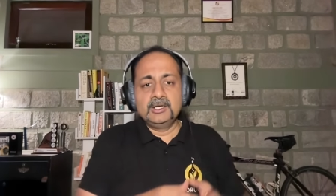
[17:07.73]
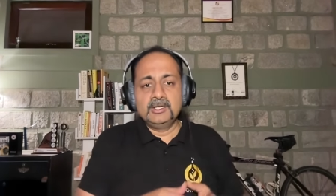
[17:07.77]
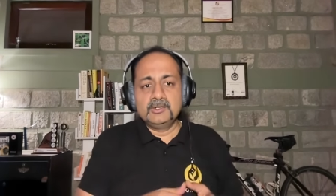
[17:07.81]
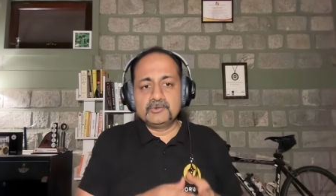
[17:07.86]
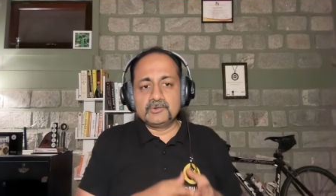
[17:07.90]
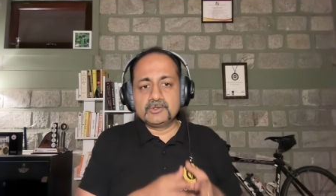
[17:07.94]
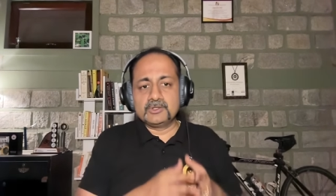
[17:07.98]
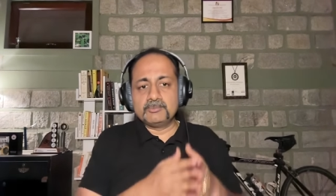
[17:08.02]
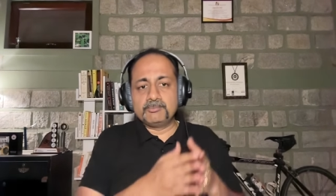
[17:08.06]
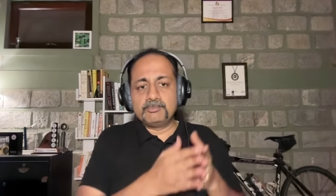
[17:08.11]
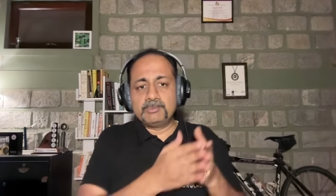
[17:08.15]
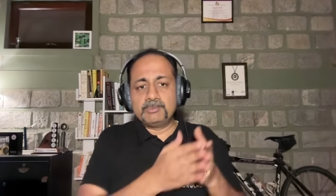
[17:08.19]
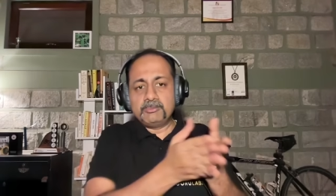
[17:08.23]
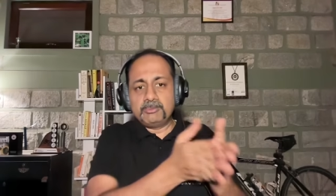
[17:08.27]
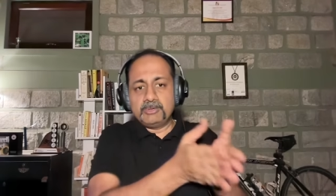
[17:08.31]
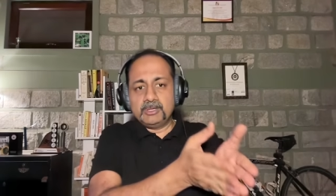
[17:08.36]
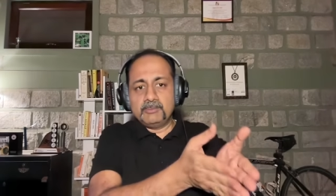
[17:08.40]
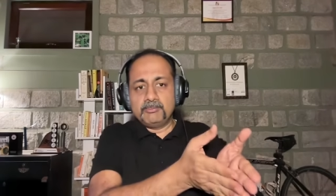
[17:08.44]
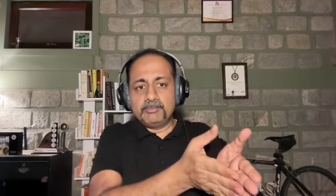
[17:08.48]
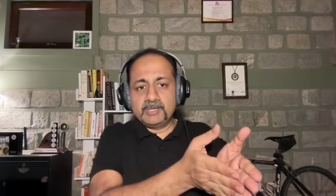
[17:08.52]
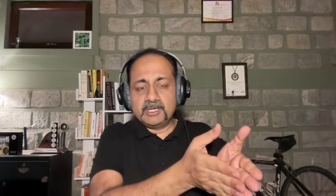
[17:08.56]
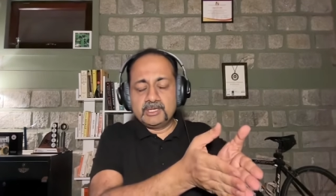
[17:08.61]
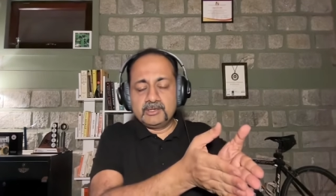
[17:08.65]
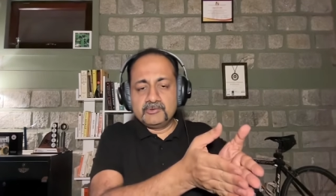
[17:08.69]
So the
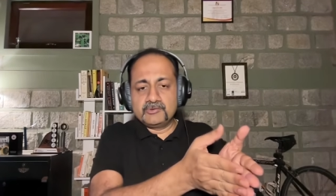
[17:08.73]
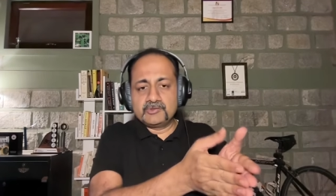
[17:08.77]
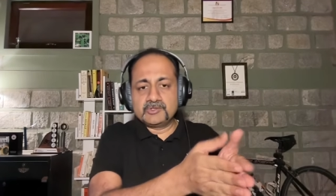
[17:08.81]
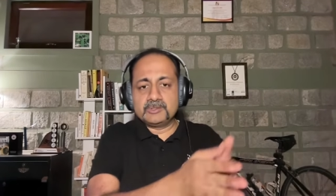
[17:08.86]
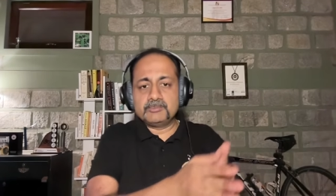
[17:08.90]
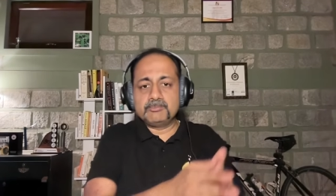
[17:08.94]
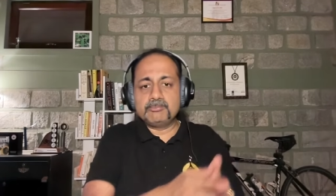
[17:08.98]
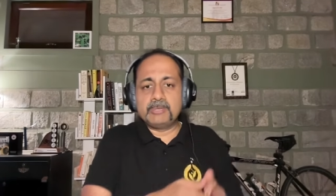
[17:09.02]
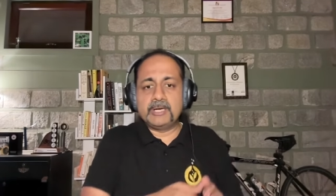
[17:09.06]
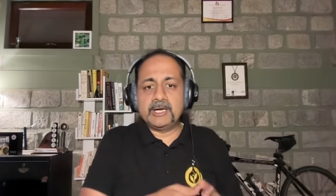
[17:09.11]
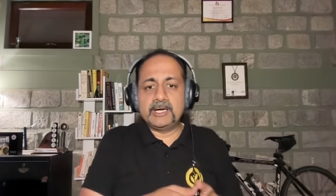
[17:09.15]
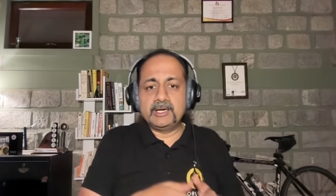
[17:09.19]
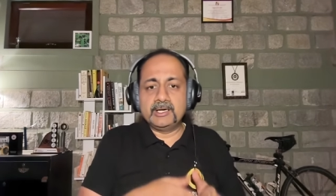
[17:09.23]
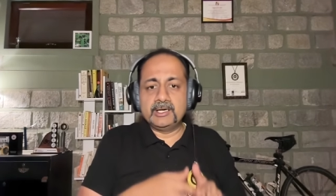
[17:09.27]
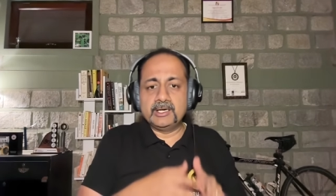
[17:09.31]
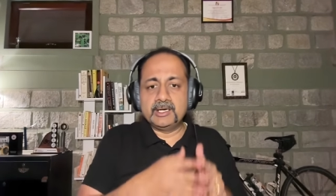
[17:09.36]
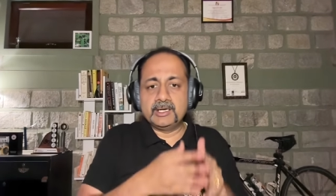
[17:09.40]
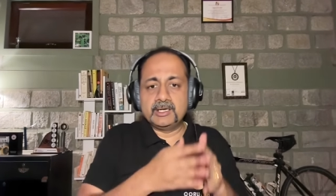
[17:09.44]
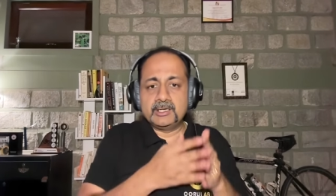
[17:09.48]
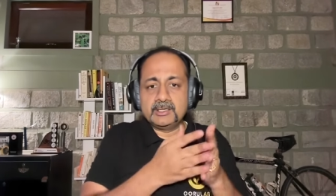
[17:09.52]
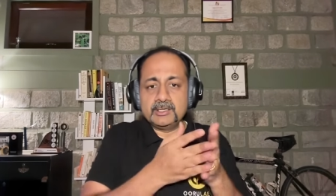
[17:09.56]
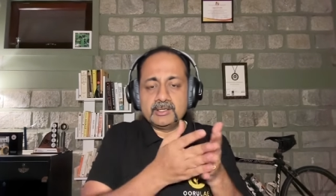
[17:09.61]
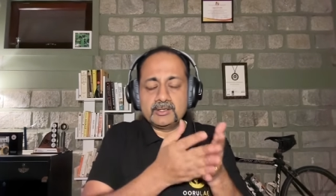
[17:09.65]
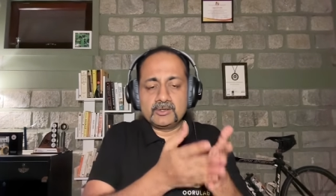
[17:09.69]
BBMP gives them
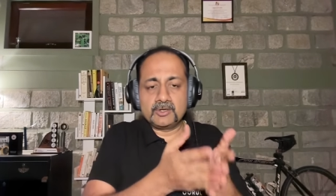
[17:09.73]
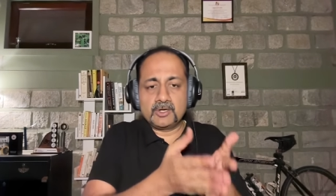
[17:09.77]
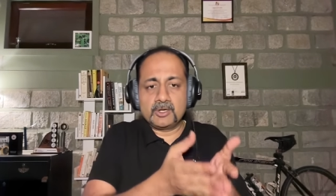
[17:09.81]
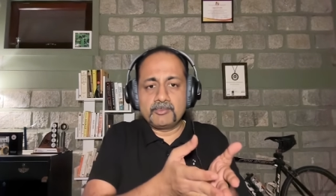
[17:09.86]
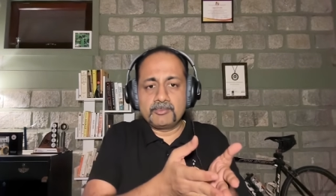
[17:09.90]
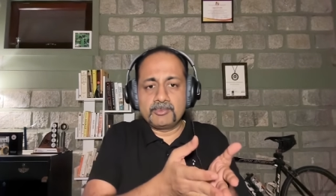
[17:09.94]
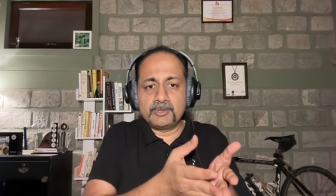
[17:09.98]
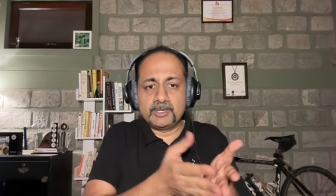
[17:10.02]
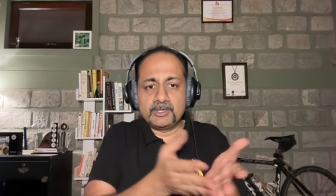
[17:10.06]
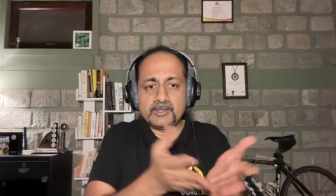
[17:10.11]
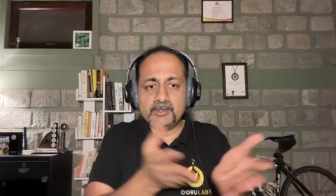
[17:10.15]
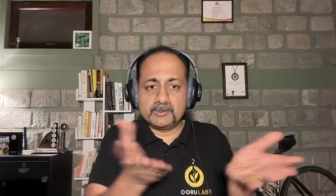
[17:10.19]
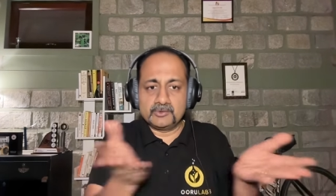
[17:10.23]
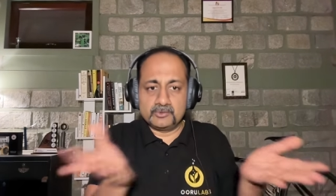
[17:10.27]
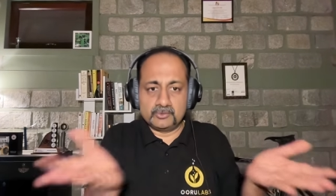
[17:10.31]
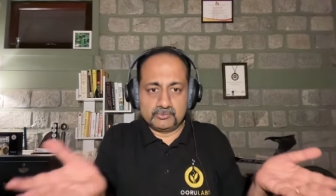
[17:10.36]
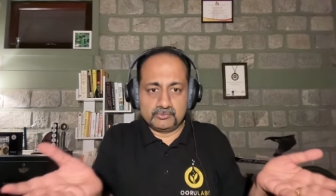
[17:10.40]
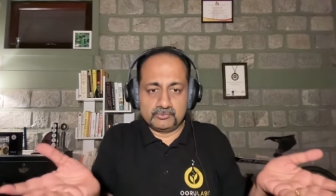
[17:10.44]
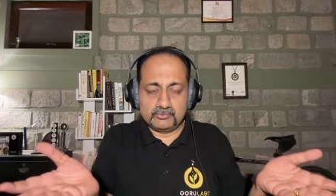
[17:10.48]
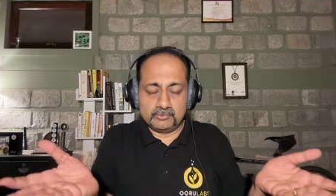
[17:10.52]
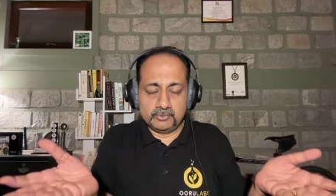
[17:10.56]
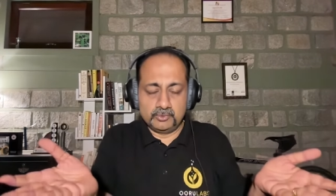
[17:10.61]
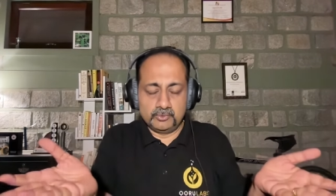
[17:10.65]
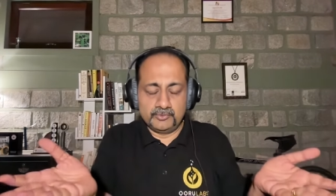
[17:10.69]
band-aid. Their
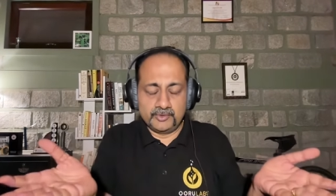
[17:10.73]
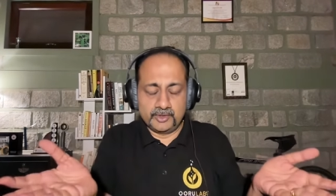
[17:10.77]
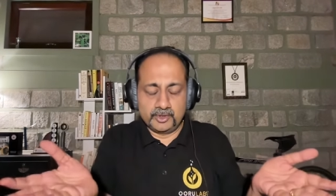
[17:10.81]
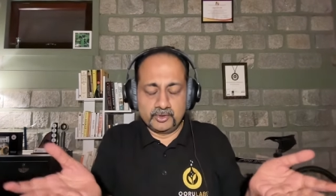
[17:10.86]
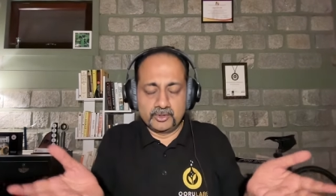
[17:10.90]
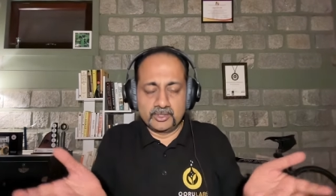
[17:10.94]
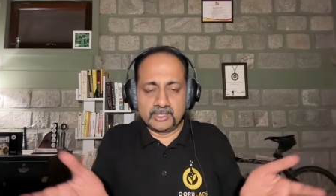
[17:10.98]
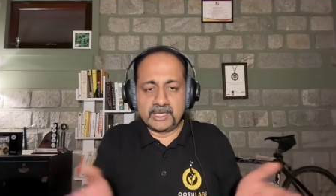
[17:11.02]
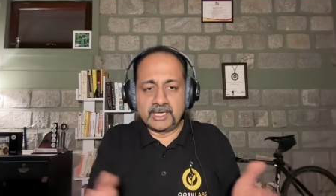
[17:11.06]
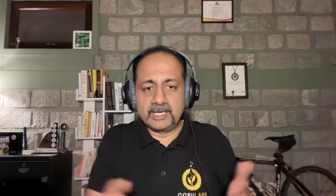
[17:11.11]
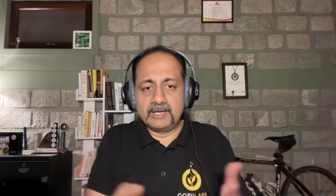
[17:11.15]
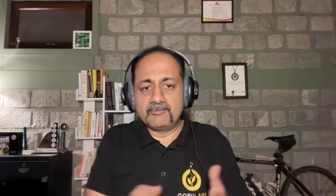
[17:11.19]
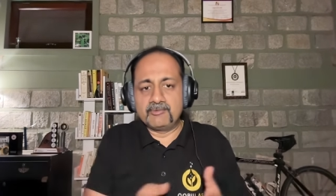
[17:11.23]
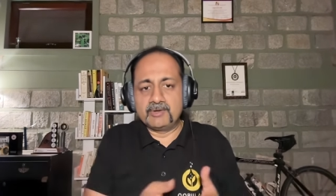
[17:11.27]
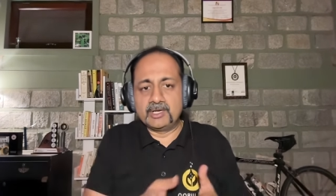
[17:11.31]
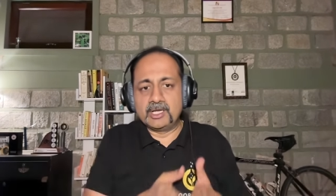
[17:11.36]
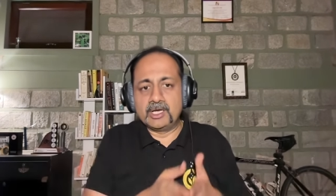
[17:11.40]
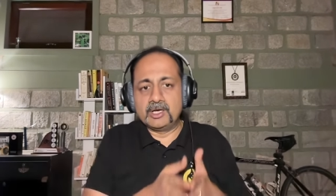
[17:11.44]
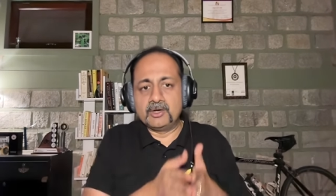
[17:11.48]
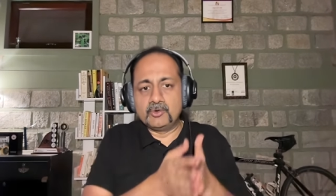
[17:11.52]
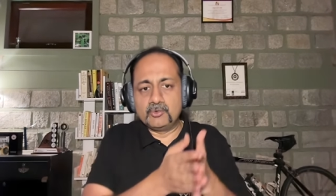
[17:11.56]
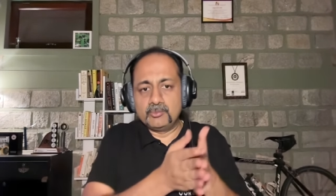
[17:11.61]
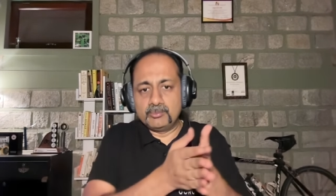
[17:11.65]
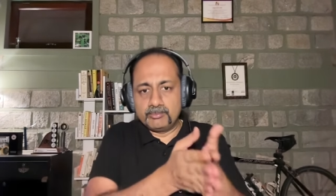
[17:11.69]
corporators, who we don't have
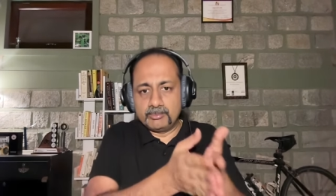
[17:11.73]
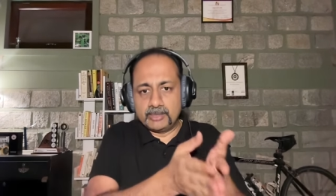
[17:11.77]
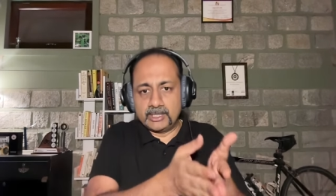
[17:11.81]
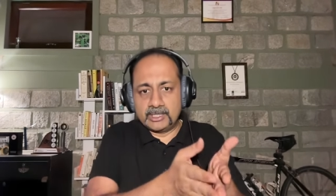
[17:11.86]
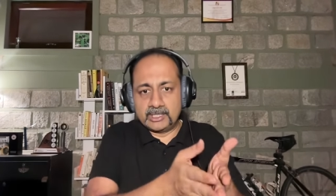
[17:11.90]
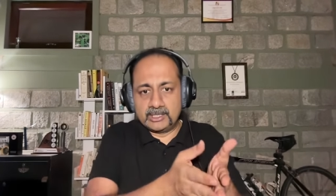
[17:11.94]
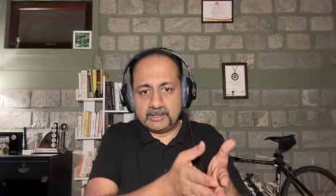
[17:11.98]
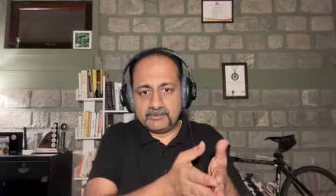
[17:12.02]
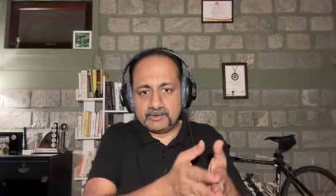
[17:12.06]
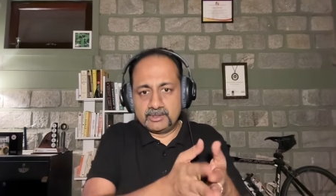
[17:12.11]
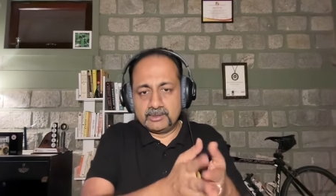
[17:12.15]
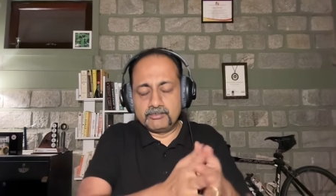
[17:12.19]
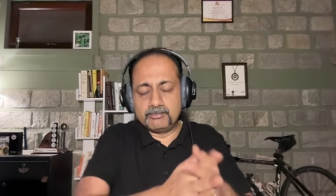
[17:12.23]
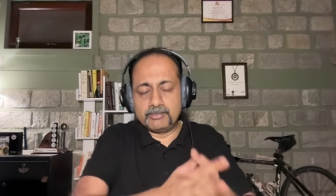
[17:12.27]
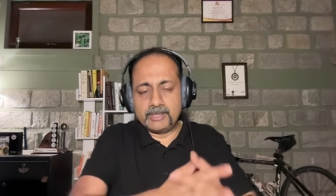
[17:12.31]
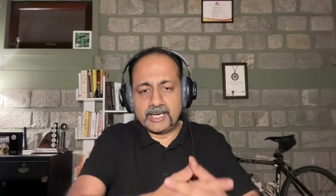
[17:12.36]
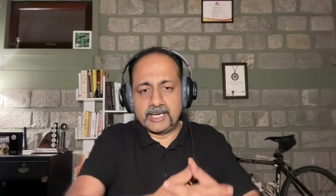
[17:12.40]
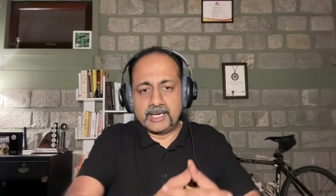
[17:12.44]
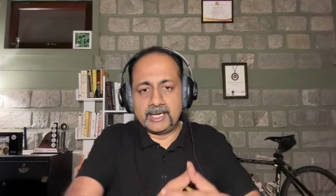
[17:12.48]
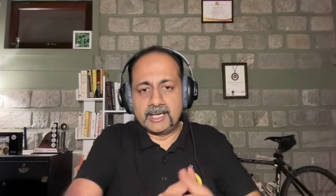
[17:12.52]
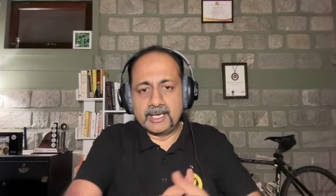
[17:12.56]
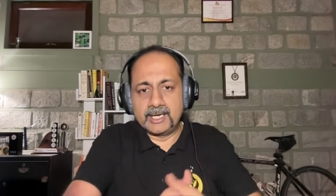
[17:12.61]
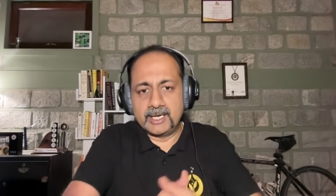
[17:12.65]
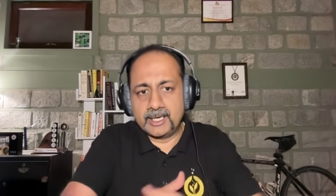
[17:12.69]
now, might give them
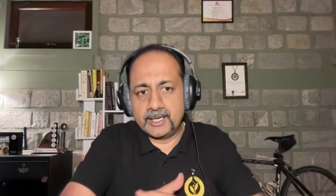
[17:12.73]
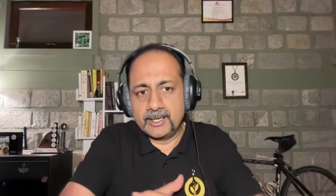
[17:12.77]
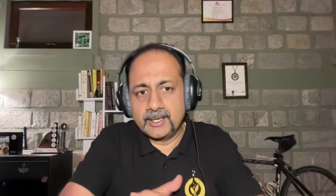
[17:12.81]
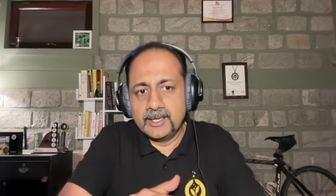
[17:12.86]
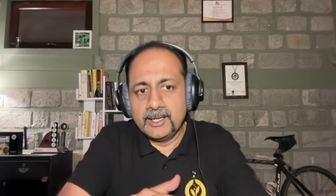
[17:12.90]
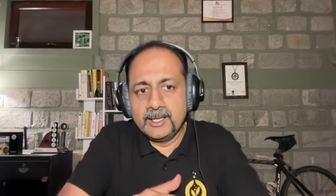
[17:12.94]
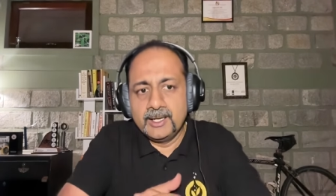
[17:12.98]
band-aid.